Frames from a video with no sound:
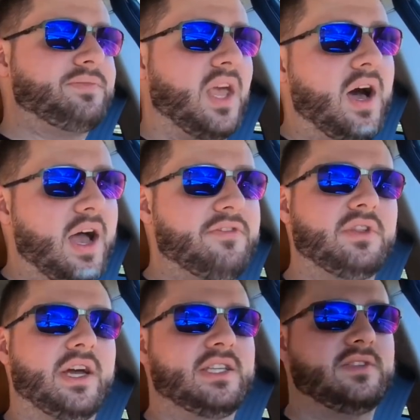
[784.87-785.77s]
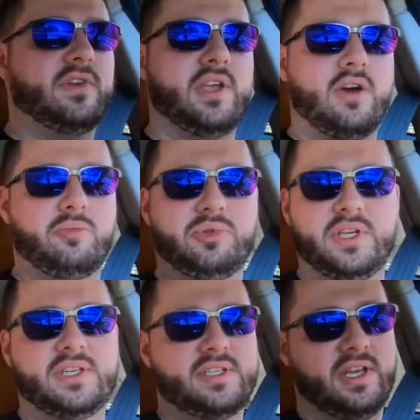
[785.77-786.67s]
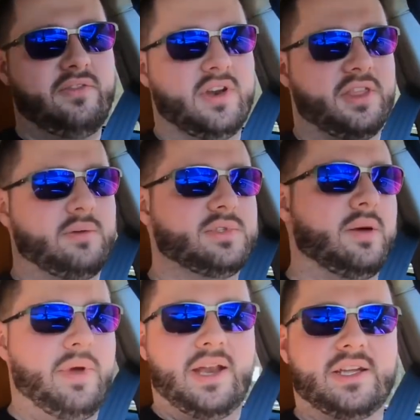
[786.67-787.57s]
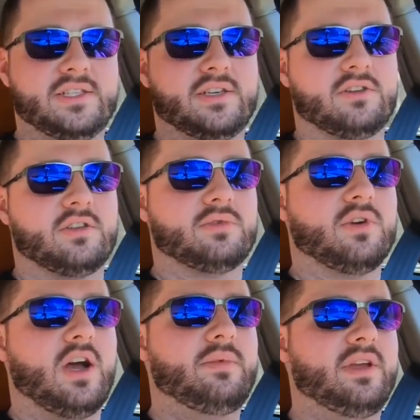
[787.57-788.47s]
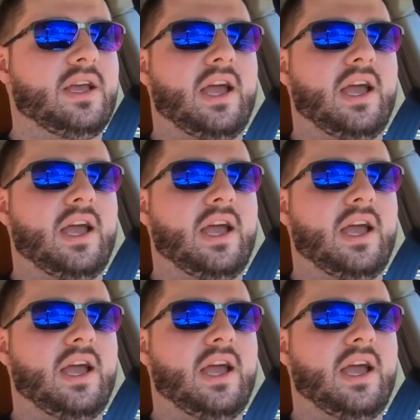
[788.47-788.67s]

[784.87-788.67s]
If you like this video, please give it a thumbs up and consider subscribing.